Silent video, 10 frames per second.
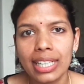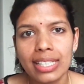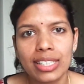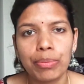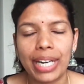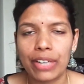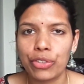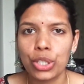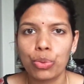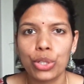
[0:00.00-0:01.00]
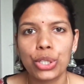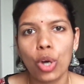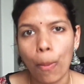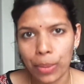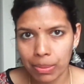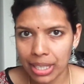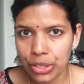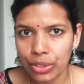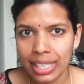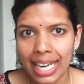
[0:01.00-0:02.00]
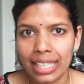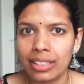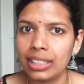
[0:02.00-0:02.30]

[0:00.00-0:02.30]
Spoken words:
the breakfast was complimentary at the